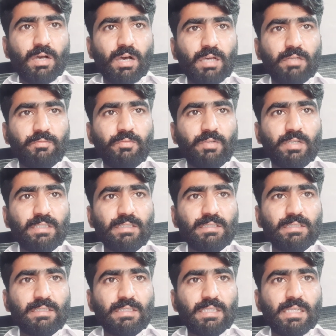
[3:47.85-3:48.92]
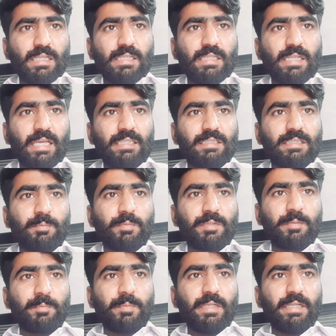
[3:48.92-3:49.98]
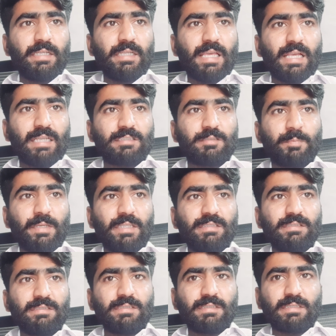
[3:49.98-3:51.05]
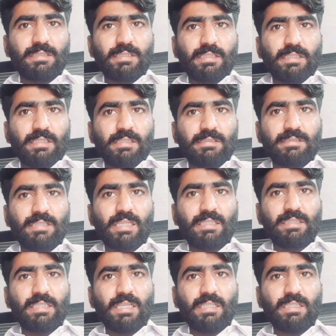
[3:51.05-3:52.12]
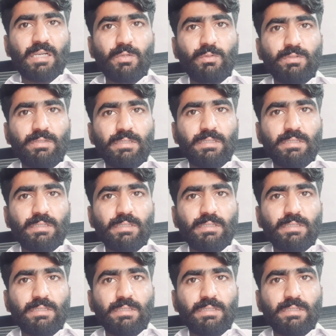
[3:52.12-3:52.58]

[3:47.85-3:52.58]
or work like prepaid expense, salary account,